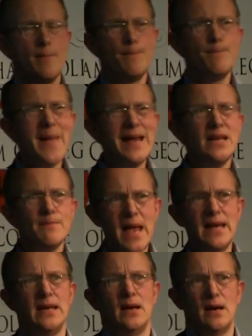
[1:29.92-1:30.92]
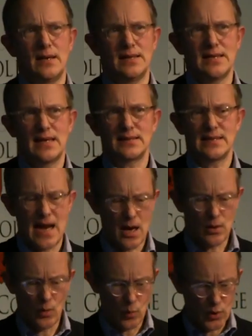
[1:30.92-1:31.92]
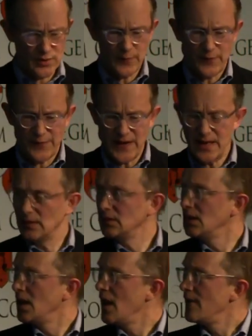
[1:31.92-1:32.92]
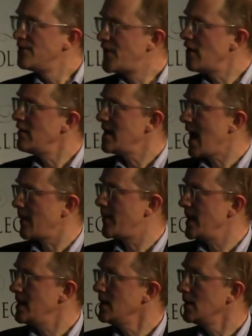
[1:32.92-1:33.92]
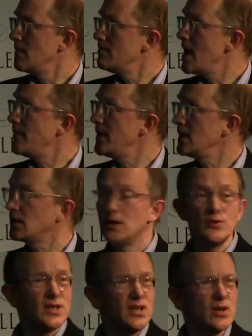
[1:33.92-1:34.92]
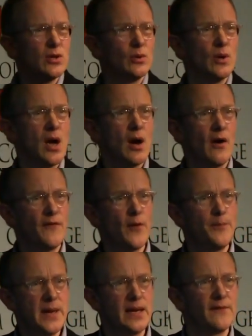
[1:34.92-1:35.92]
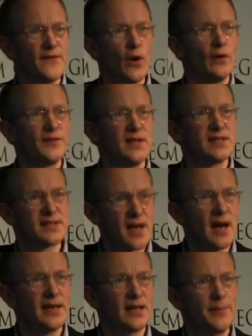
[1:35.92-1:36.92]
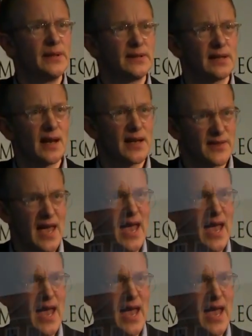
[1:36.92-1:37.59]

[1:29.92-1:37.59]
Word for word: many architects now would feel very happy, maybe including you, for being involved in designing a building like